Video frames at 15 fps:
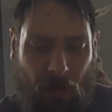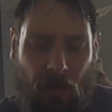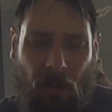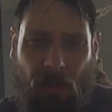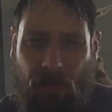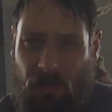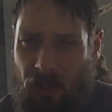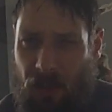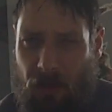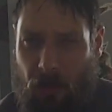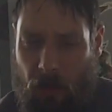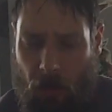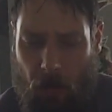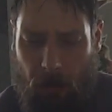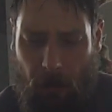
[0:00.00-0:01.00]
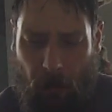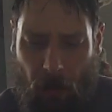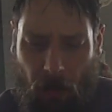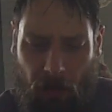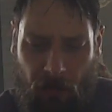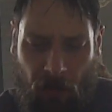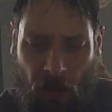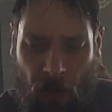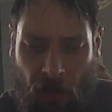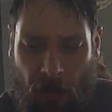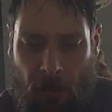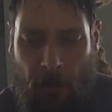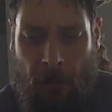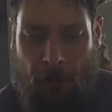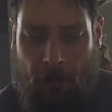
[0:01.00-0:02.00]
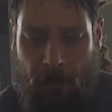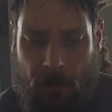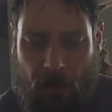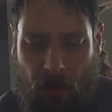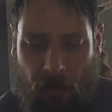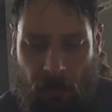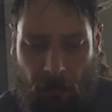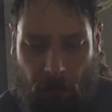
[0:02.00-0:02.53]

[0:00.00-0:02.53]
standard Keimer box. I'm